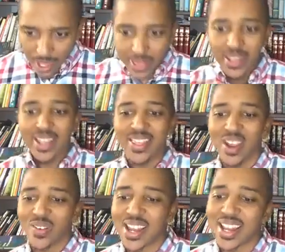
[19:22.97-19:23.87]
Then
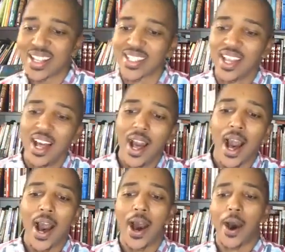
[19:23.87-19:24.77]
there is
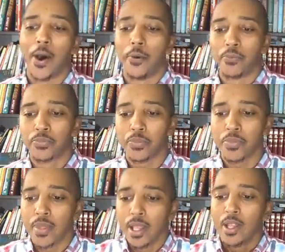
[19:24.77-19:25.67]
um,
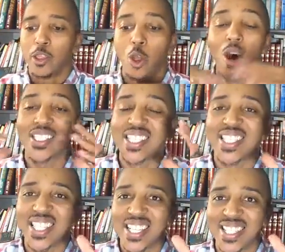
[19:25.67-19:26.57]

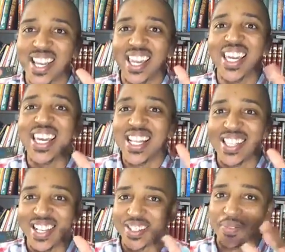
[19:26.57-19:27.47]
narcissistic
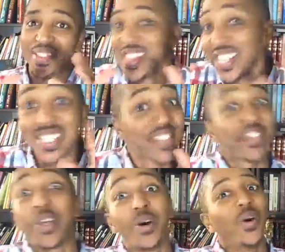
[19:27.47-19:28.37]
hedonism. This is
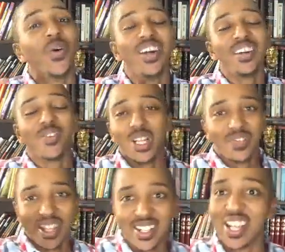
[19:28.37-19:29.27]
still
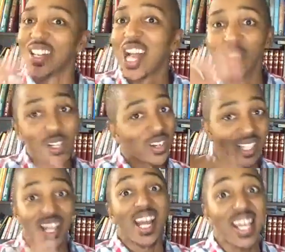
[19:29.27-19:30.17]
relevant today. I told y'all it's a
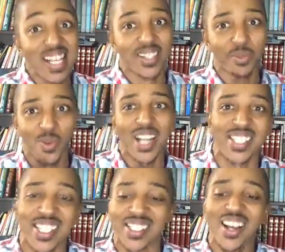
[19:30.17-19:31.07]
lot of isms. Watch
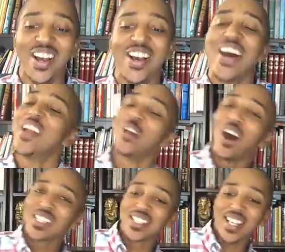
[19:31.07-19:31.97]
this.
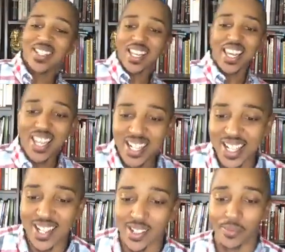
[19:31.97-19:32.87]
Narcissistic
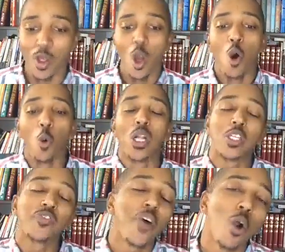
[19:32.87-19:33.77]
hedonism, which
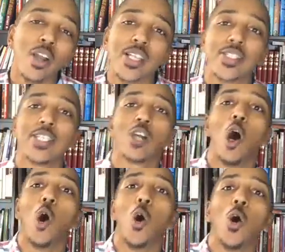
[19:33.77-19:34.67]
focuses
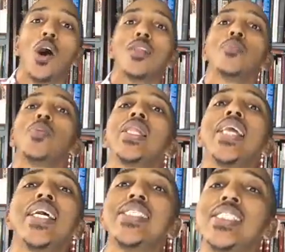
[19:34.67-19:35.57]
on
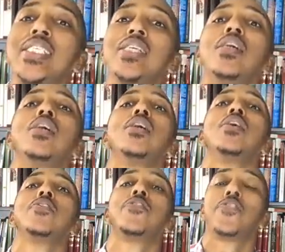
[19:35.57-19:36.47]
pleasure
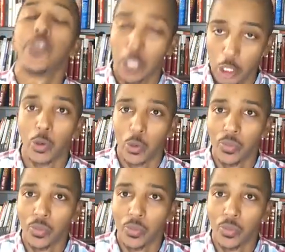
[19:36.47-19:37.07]
for you.